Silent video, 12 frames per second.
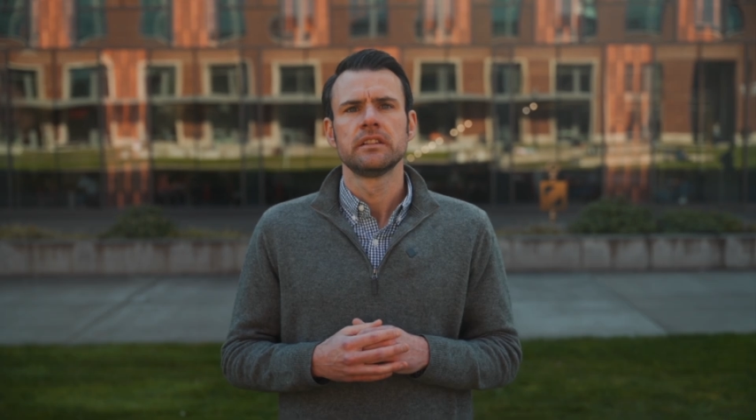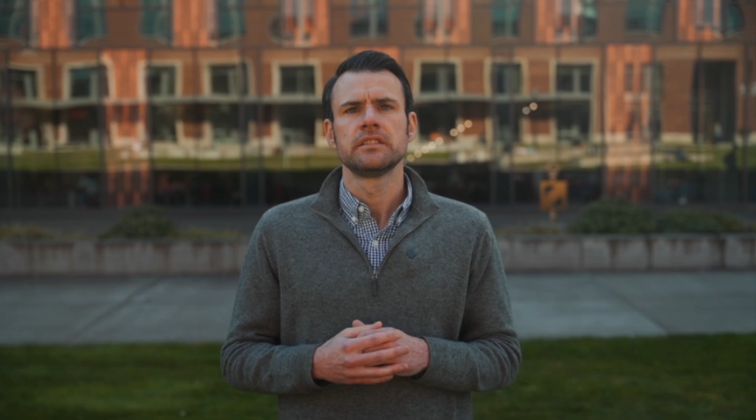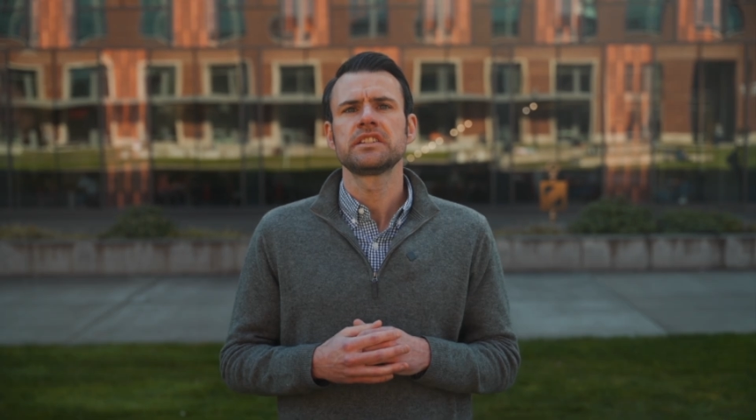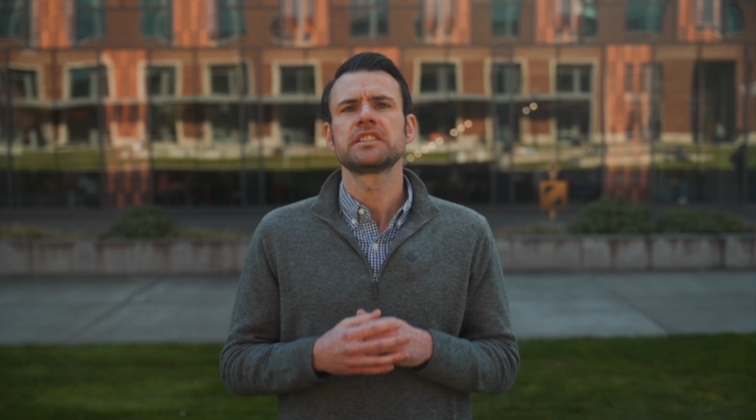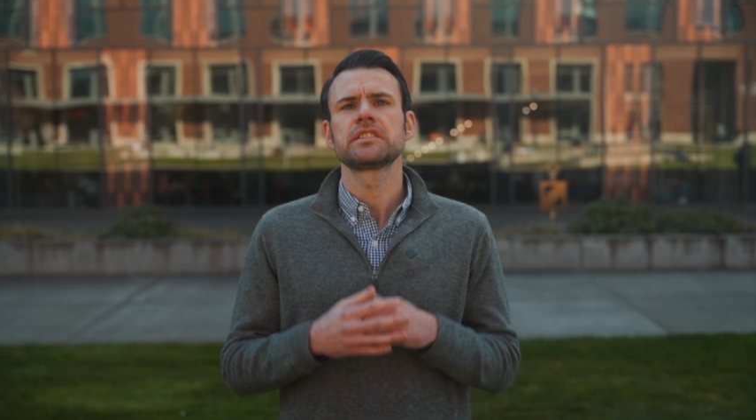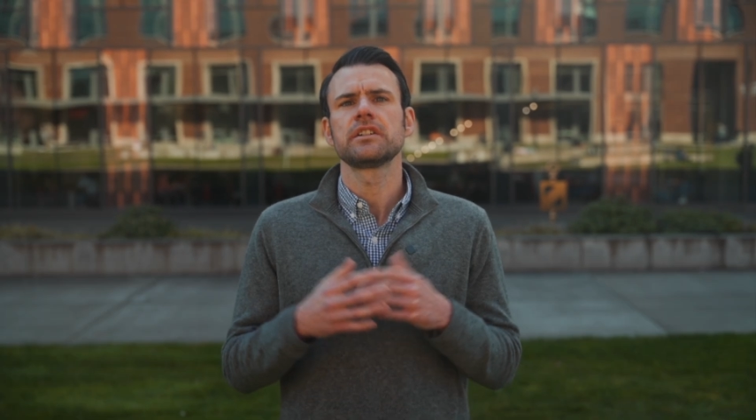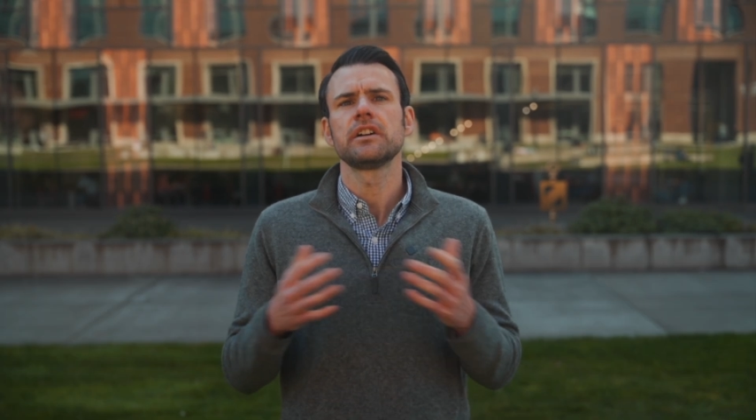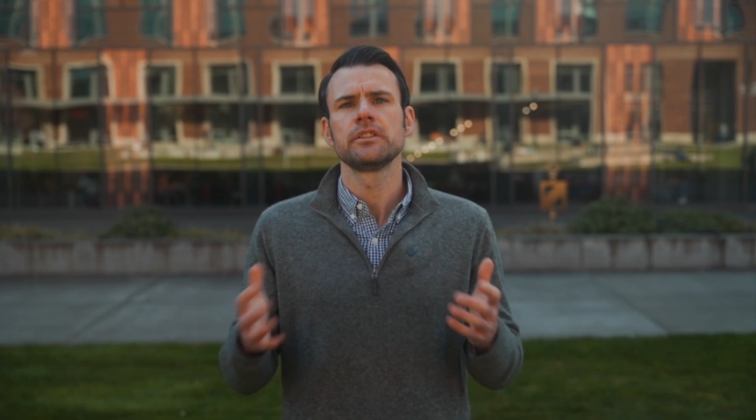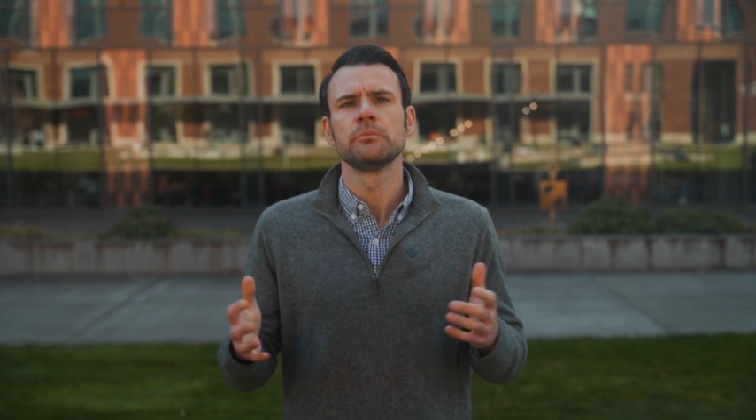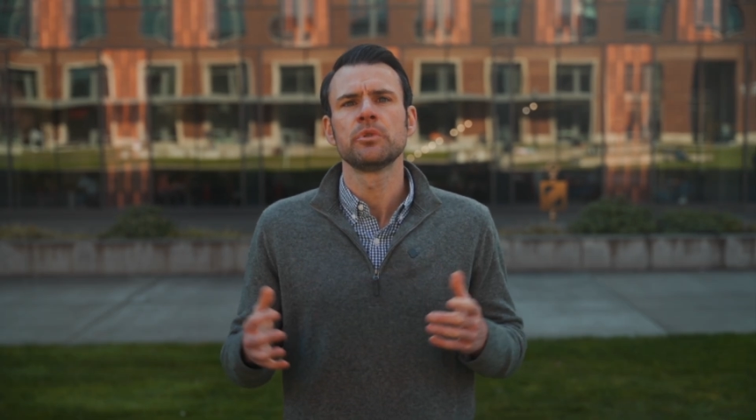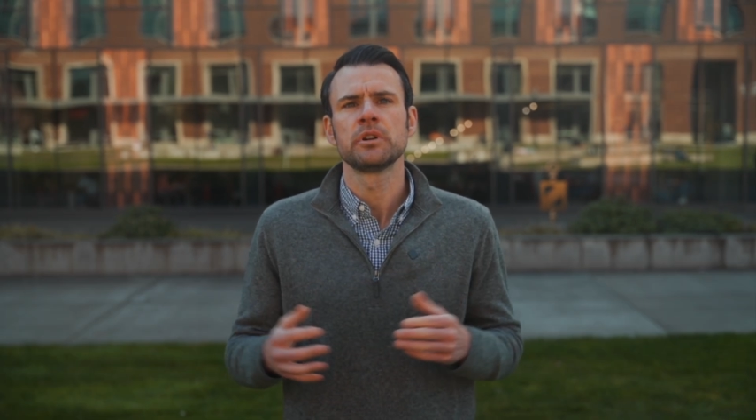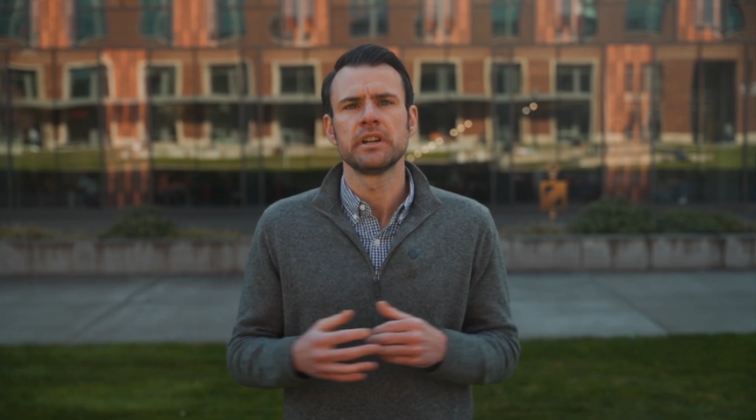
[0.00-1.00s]
This is all
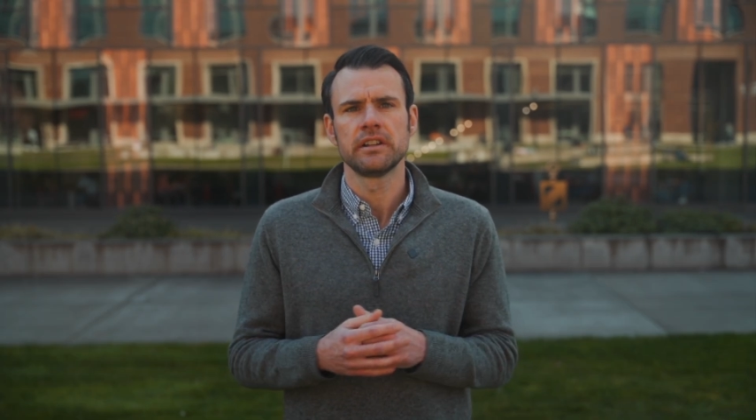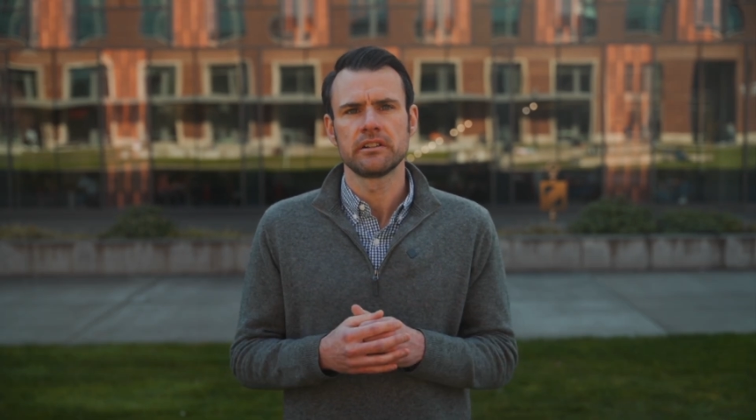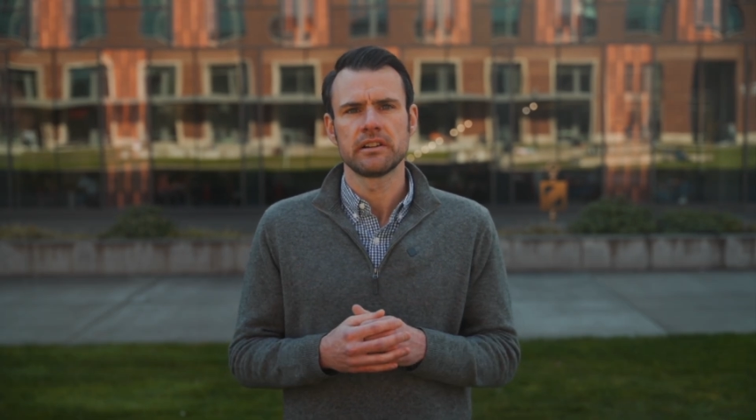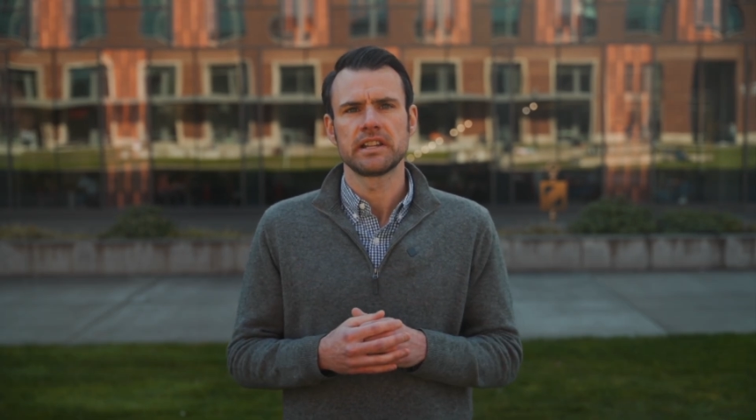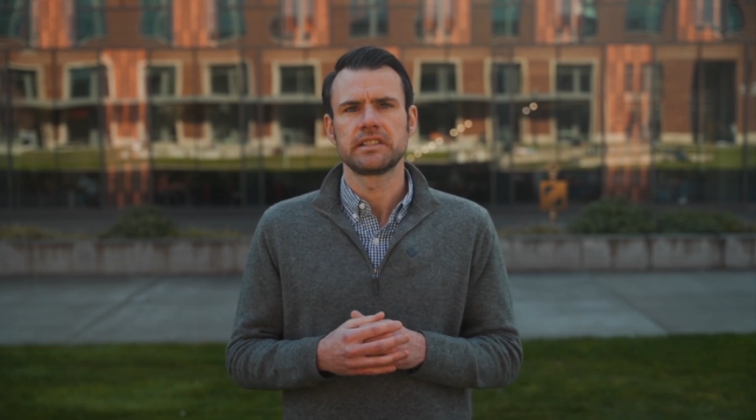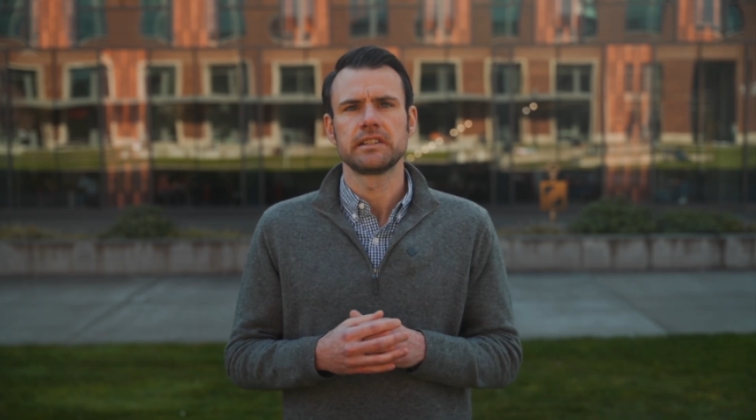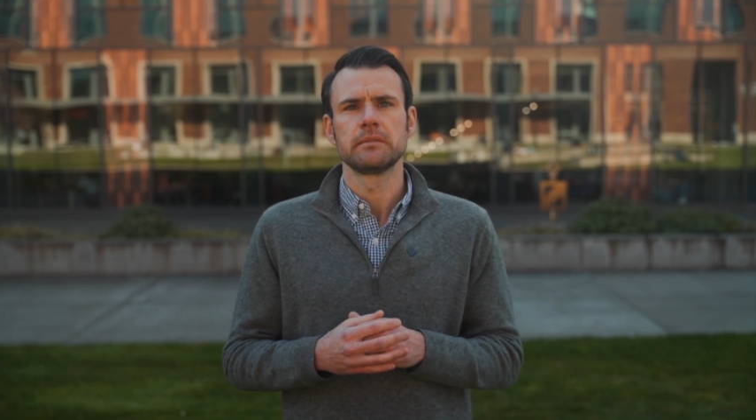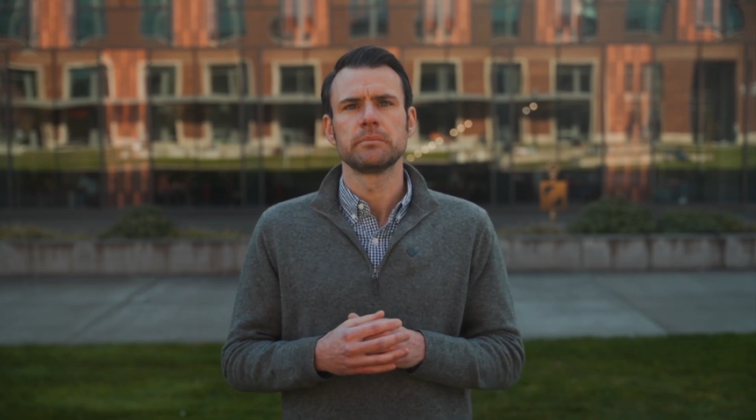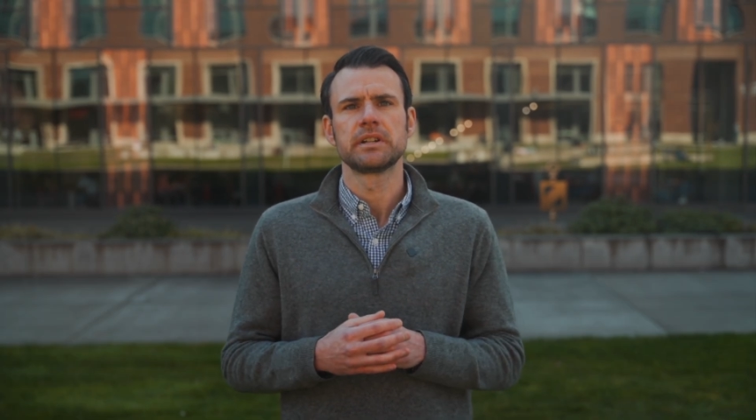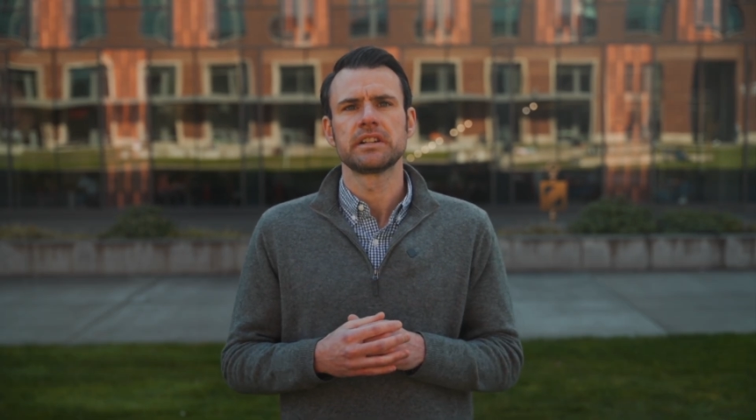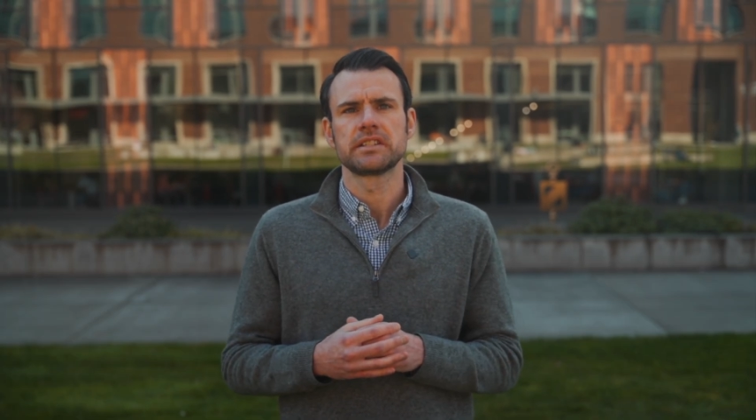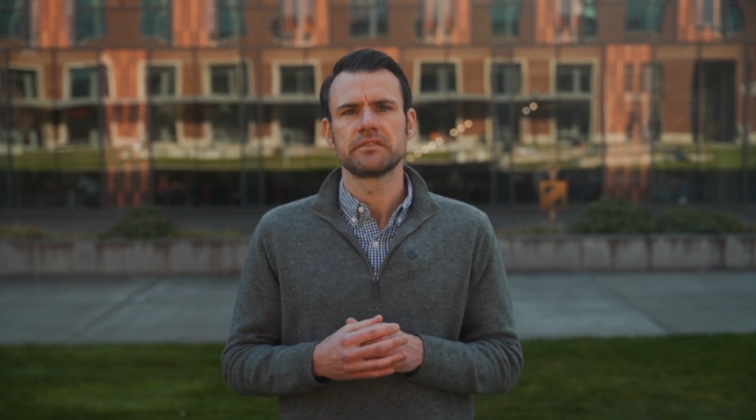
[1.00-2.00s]
the more interesting
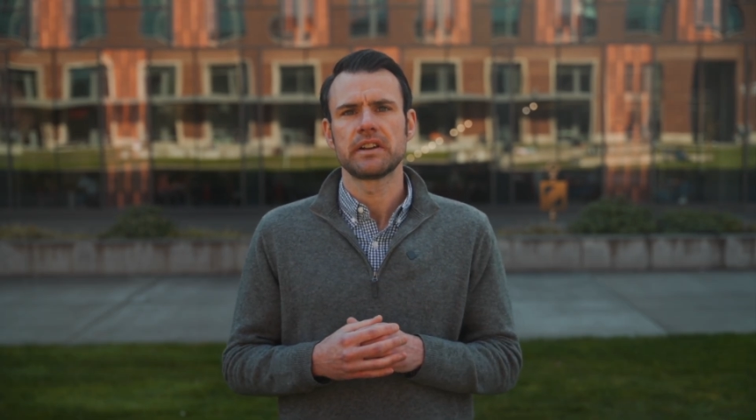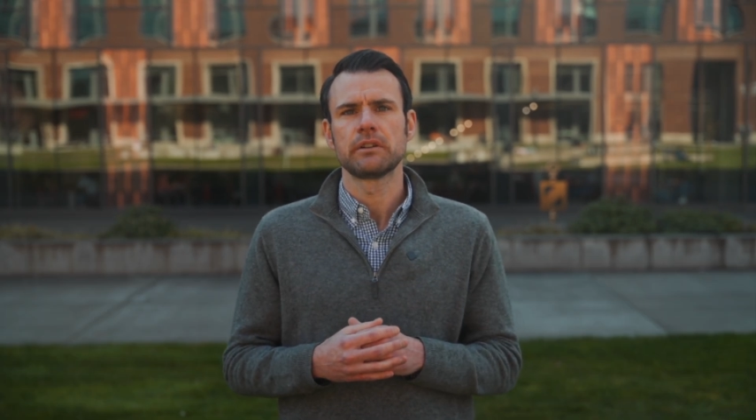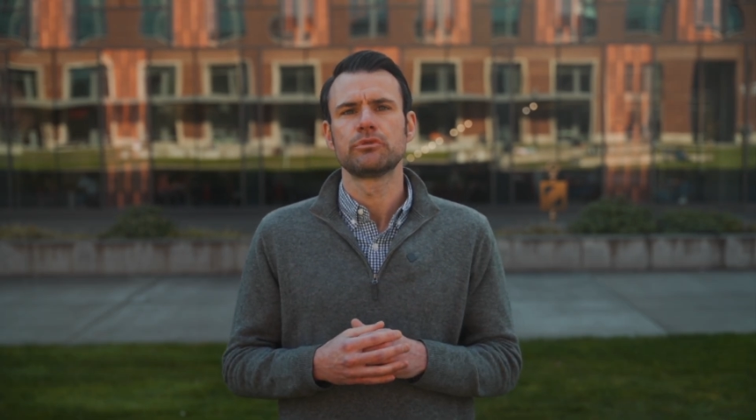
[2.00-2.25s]
because of how